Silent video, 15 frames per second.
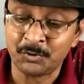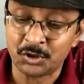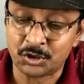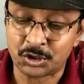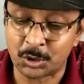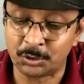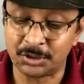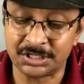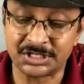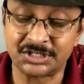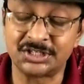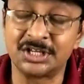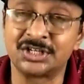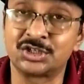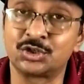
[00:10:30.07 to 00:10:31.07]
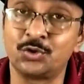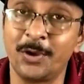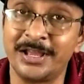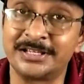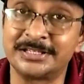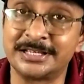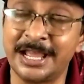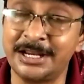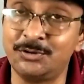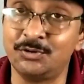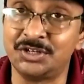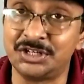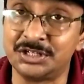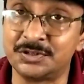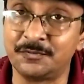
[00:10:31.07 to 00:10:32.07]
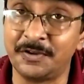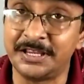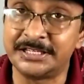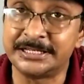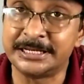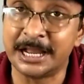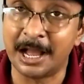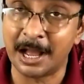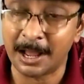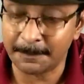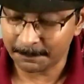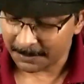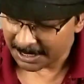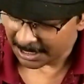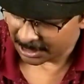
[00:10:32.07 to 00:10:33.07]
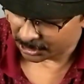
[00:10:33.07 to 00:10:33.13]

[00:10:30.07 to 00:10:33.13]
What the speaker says: So this is a square side which is facing up.